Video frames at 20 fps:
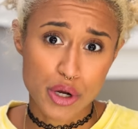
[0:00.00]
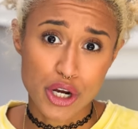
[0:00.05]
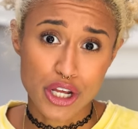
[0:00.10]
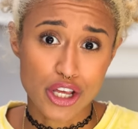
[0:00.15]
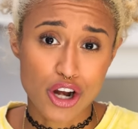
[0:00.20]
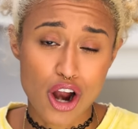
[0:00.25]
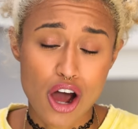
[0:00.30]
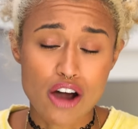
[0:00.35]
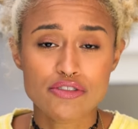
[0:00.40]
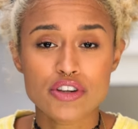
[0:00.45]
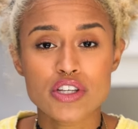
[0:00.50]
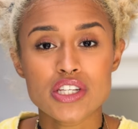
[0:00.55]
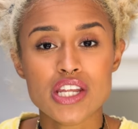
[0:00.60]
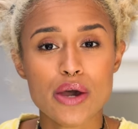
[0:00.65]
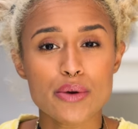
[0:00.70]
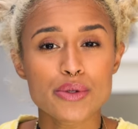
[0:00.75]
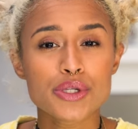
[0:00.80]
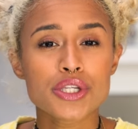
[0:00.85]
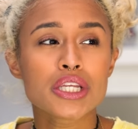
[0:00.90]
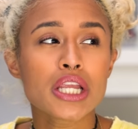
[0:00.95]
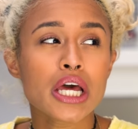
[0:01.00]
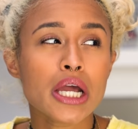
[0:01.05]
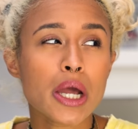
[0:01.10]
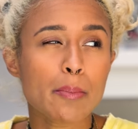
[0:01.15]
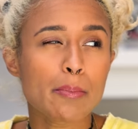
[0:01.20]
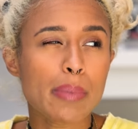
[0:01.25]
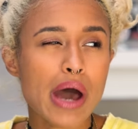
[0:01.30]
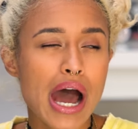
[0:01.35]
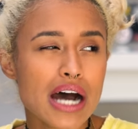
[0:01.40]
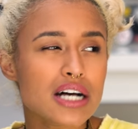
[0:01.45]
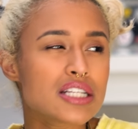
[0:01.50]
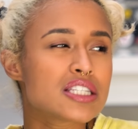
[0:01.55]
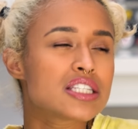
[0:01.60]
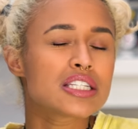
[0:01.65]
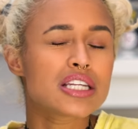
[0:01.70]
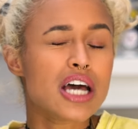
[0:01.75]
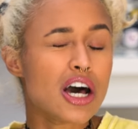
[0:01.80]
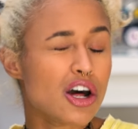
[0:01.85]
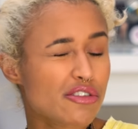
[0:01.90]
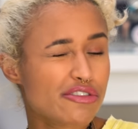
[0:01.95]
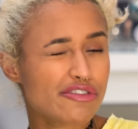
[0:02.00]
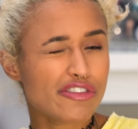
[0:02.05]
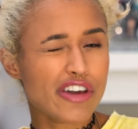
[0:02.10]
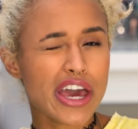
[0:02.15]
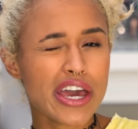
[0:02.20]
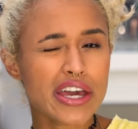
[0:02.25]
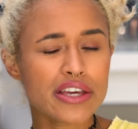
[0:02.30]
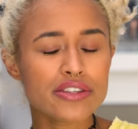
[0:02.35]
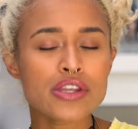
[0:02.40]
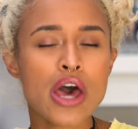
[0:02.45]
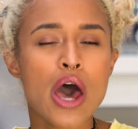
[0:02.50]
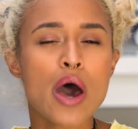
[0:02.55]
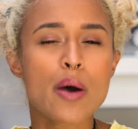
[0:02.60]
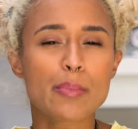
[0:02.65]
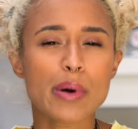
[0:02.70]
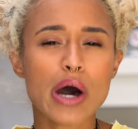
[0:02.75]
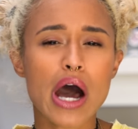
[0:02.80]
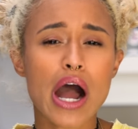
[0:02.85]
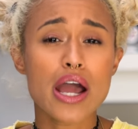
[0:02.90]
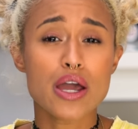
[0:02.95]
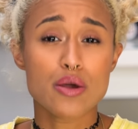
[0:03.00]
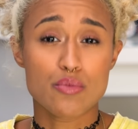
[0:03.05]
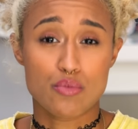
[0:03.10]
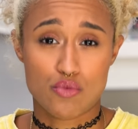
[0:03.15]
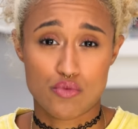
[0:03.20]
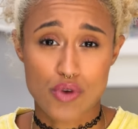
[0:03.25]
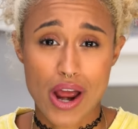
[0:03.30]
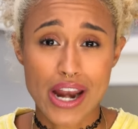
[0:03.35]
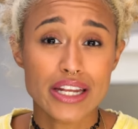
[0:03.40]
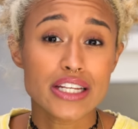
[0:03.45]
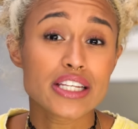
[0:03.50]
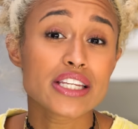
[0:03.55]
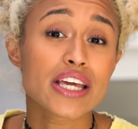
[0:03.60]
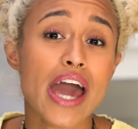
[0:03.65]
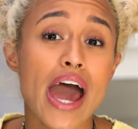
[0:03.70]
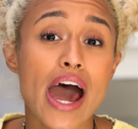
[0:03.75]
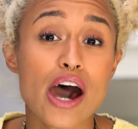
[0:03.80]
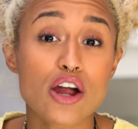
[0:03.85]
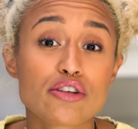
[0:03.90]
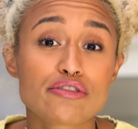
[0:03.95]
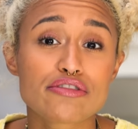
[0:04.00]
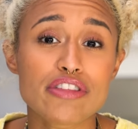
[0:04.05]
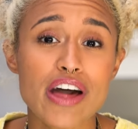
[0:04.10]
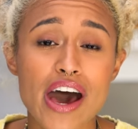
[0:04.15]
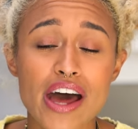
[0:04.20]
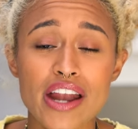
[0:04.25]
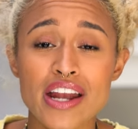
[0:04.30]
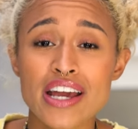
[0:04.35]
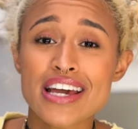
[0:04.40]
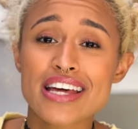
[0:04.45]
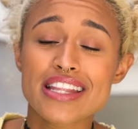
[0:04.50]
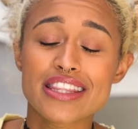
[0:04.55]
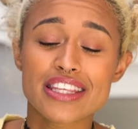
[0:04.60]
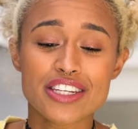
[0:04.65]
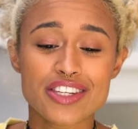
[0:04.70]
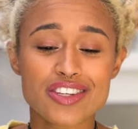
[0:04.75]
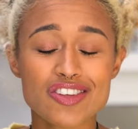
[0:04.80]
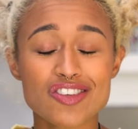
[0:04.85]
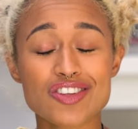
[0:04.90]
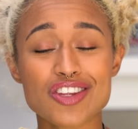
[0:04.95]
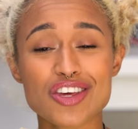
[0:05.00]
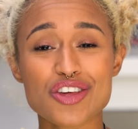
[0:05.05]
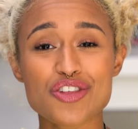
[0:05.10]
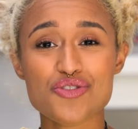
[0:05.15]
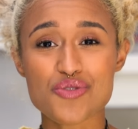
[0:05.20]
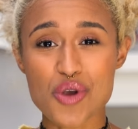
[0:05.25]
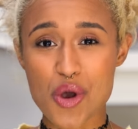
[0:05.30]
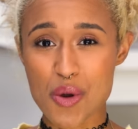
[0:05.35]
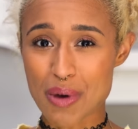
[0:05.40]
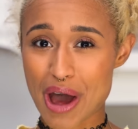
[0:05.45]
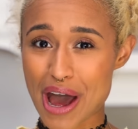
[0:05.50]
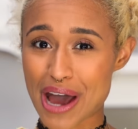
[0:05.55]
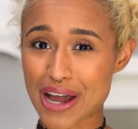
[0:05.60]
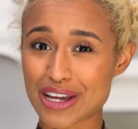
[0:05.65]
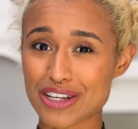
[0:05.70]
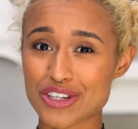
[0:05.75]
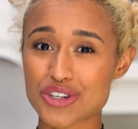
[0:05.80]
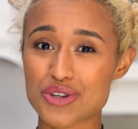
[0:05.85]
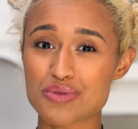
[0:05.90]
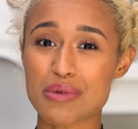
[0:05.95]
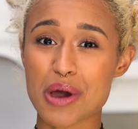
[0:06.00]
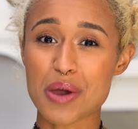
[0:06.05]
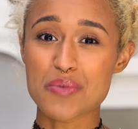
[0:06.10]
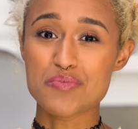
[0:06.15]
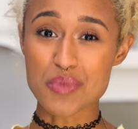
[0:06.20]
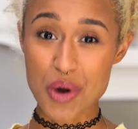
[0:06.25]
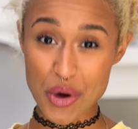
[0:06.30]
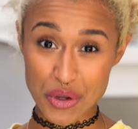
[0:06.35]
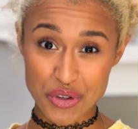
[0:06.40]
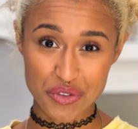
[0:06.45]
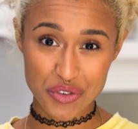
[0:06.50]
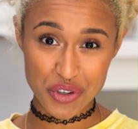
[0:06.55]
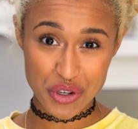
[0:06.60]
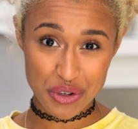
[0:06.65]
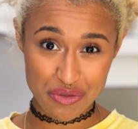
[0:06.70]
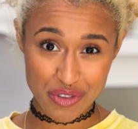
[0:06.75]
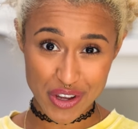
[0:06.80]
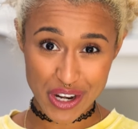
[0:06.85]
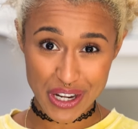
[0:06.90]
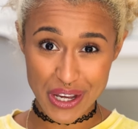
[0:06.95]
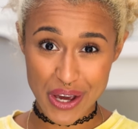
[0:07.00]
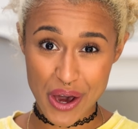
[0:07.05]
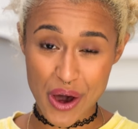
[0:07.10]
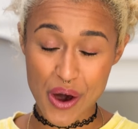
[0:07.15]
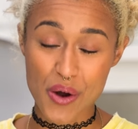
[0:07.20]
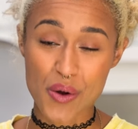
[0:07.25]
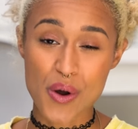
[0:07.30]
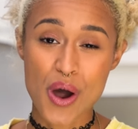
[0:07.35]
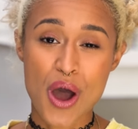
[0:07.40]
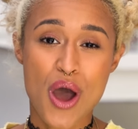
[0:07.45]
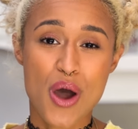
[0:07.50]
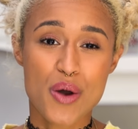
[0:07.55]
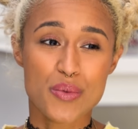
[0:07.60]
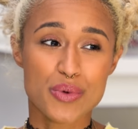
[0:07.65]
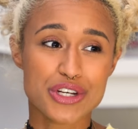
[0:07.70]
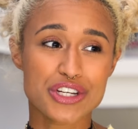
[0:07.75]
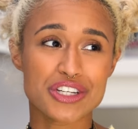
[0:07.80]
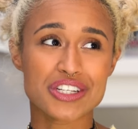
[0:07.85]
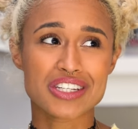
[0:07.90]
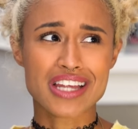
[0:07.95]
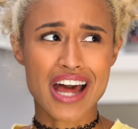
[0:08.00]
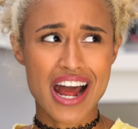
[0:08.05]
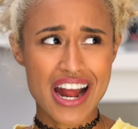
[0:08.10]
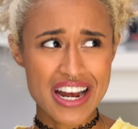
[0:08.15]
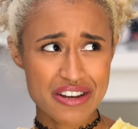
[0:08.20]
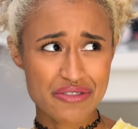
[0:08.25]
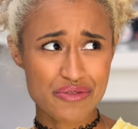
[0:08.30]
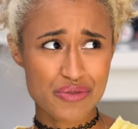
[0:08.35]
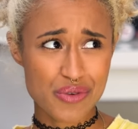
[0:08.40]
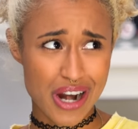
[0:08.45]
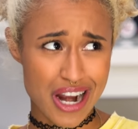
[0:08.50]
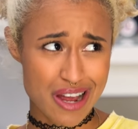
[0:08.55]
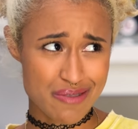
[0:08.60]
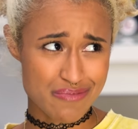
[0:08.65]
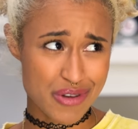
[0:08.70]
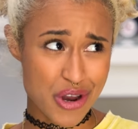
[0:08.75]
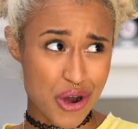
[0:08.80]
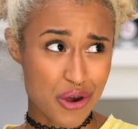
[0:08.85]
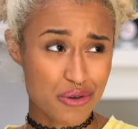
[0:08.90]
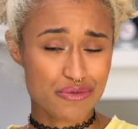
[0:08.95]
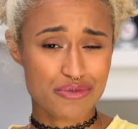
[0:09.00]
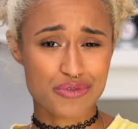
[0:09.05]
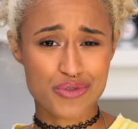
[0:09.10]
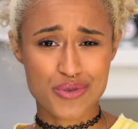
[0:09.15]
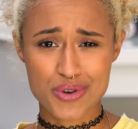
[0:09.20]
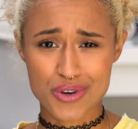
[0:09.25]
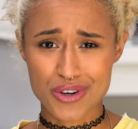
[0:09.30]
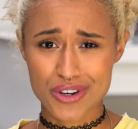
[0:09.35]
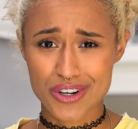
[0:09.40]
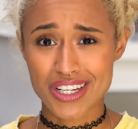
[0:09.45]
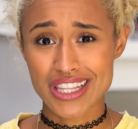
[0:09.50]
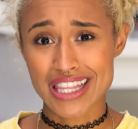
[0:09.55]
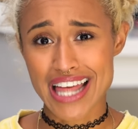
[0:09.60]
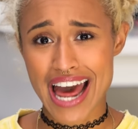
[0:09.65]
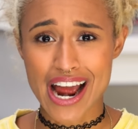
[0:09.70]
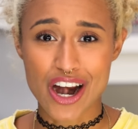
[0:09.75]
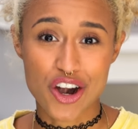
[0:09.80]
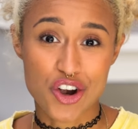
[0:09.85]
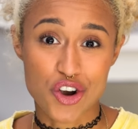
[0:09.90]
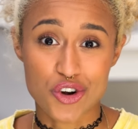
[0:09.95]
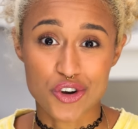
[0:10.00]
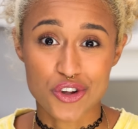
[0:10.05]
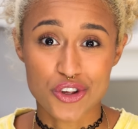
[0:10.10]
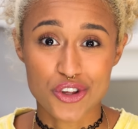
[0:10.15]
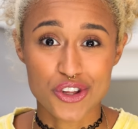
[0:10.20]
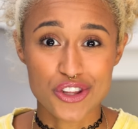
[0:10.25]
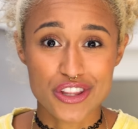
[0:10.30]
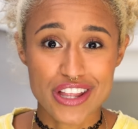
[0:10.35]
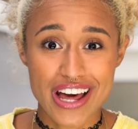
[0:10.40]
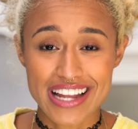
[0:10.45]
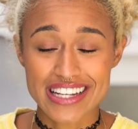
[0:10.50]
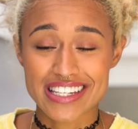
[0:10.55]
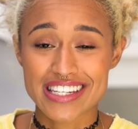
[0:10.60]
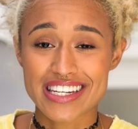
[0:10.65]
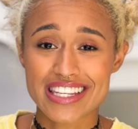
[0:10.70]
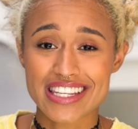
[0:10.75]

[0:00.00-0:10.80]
putting it off because I was in like a pastel phase, but I am ready to get out of that. This is a throwback to my most viewed video, which is kind of what I'm known for, that girl that